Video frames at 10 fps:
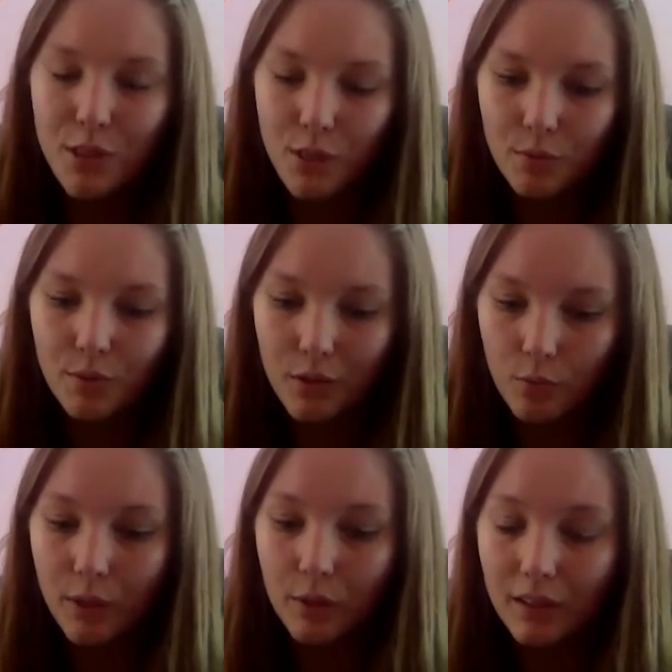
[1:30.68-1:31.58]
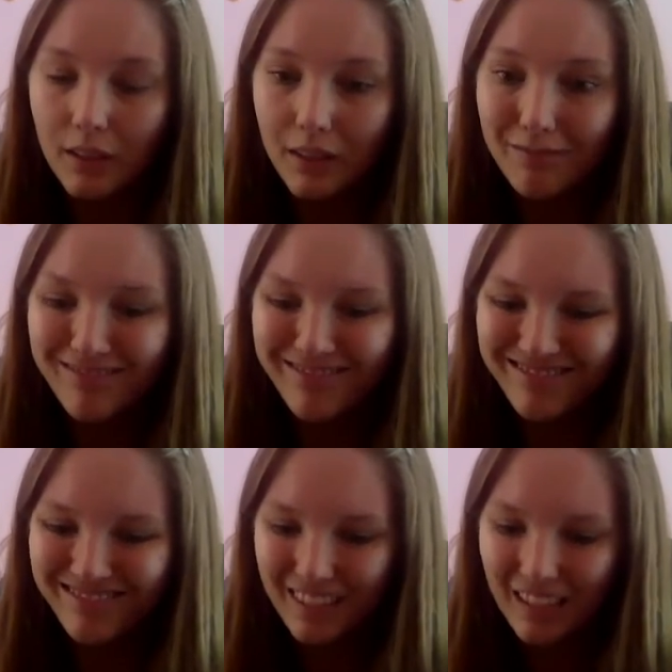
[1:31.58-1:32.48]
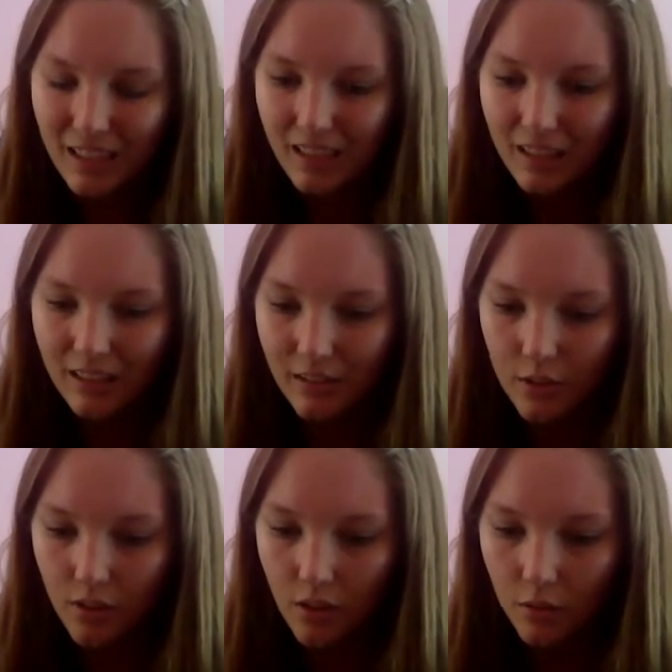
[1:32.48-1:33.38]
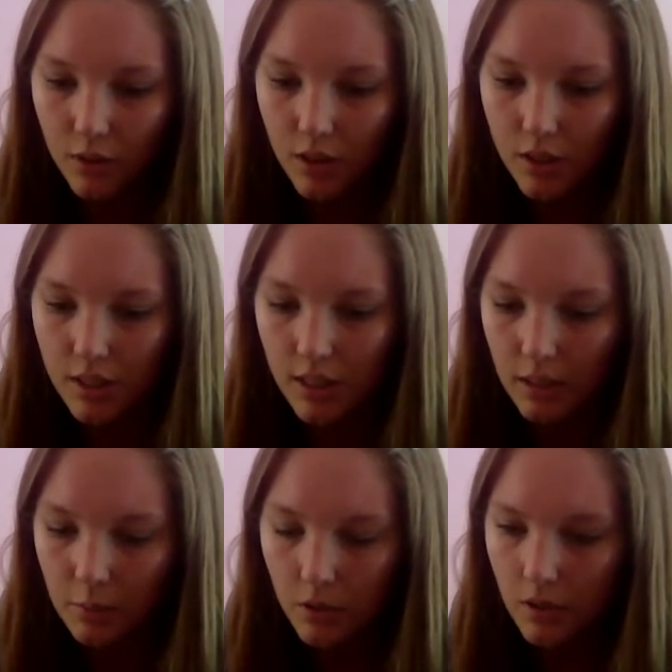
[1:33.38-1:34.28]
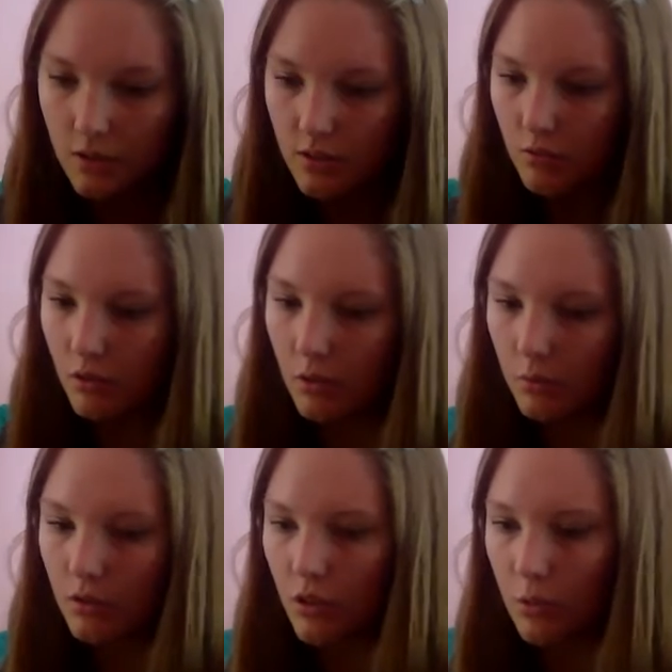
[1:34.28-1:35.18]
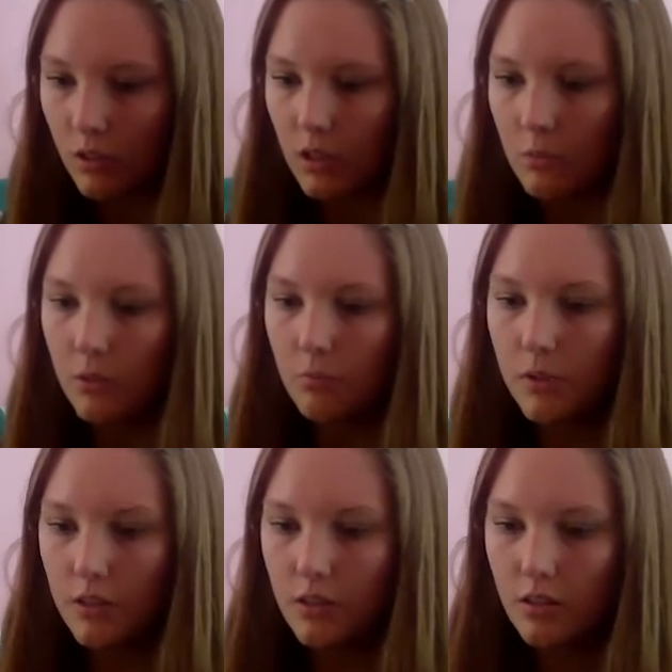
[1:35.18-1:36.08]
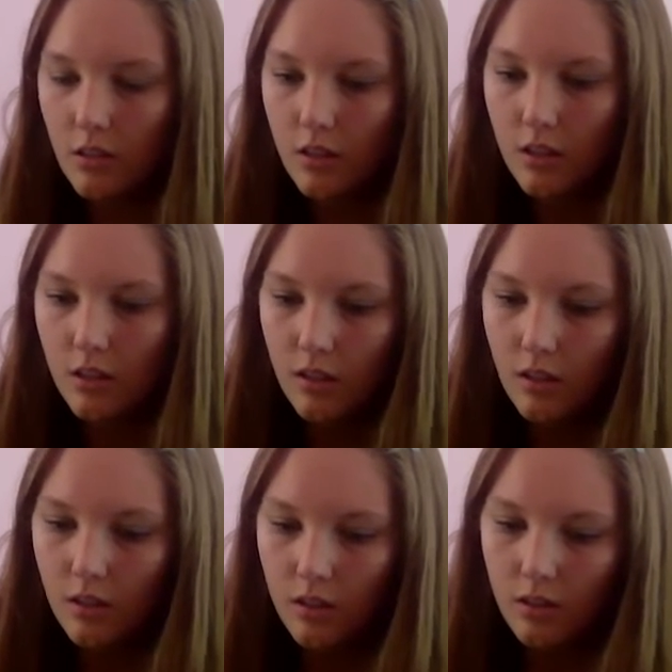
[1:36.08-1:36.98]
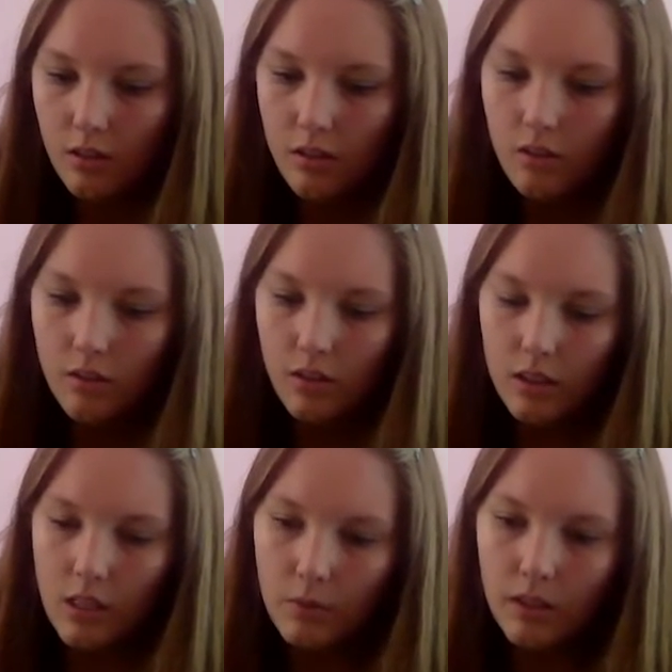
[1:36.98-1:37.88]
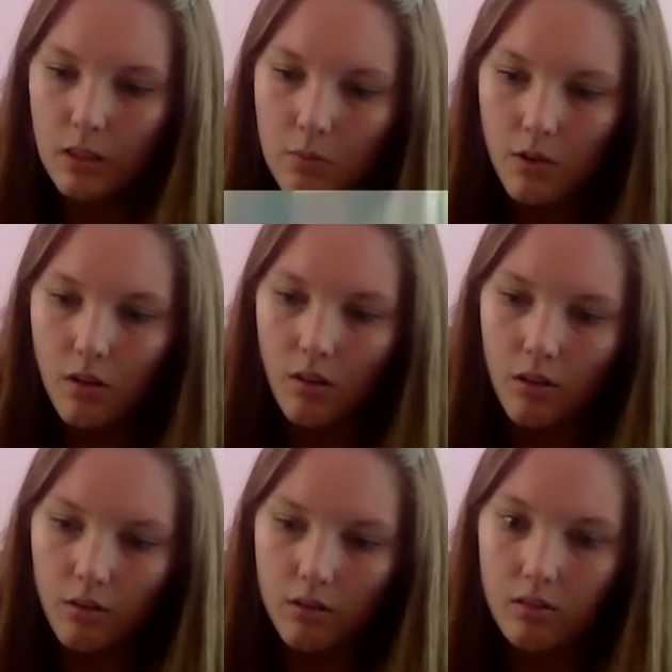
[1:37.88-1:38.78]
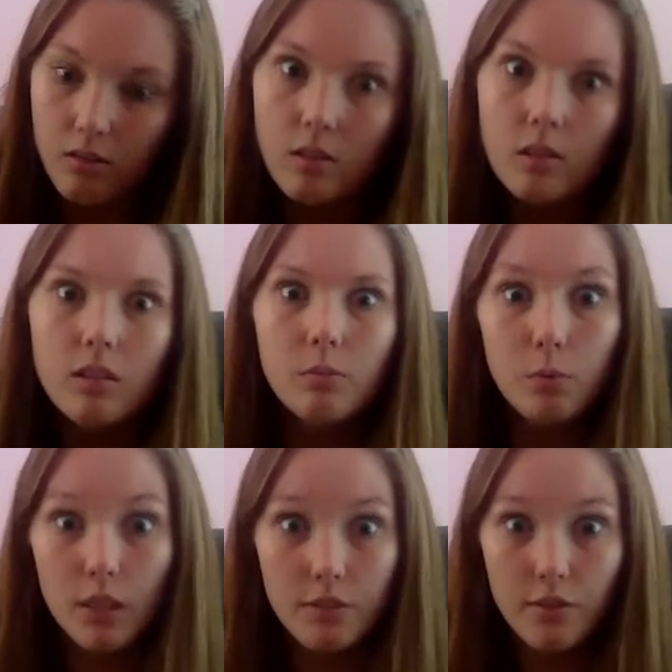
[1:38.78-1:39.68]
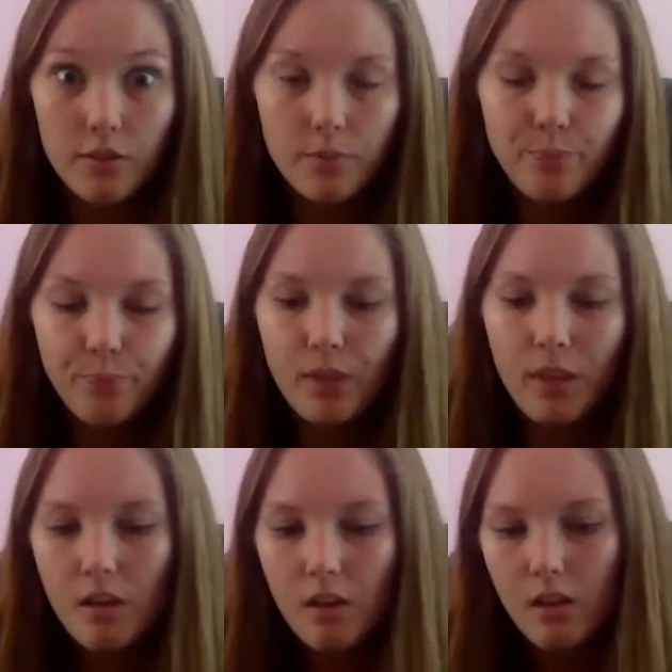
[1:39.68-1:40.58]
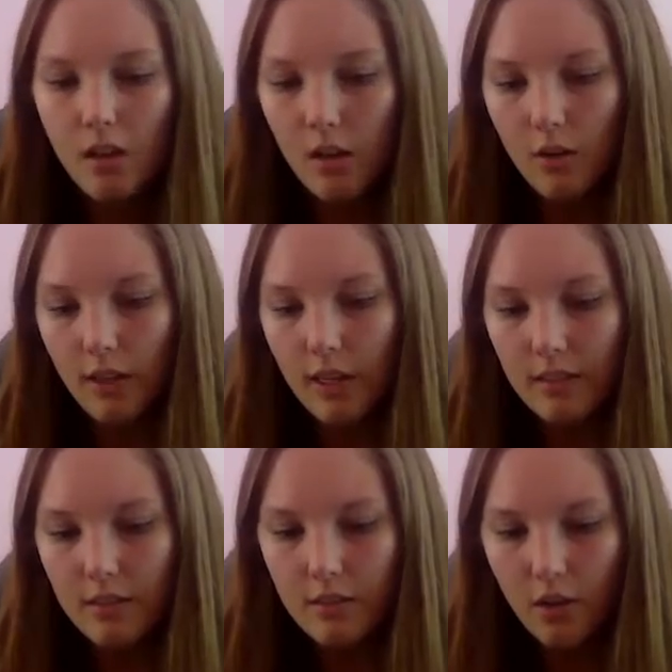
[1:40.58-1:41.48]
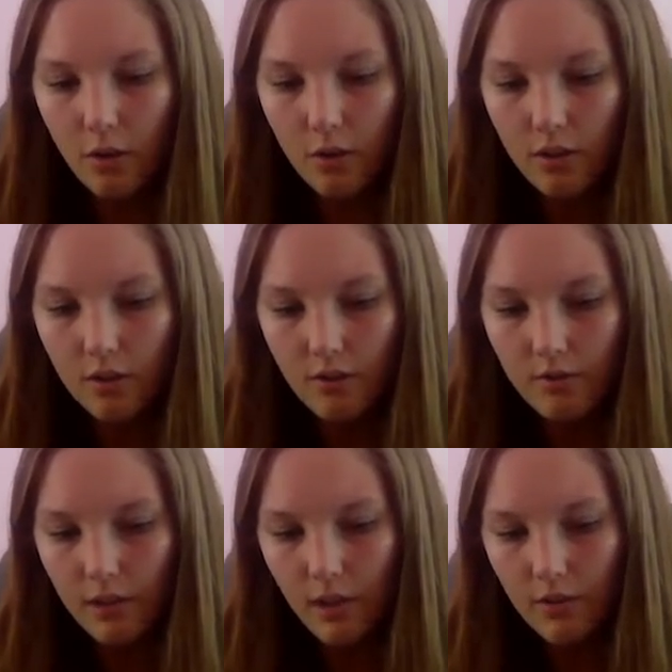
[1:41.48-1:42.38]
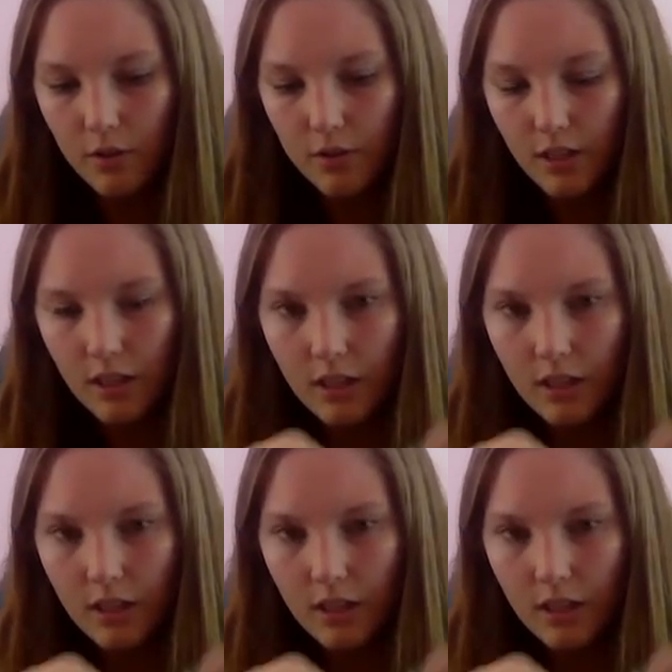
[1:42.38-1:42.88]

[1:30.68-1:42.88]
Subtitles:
so that's why you need the lid. These are all very teeny parts. I'm going to try and keep my best here. We're keeping them all present. All right, so very first thing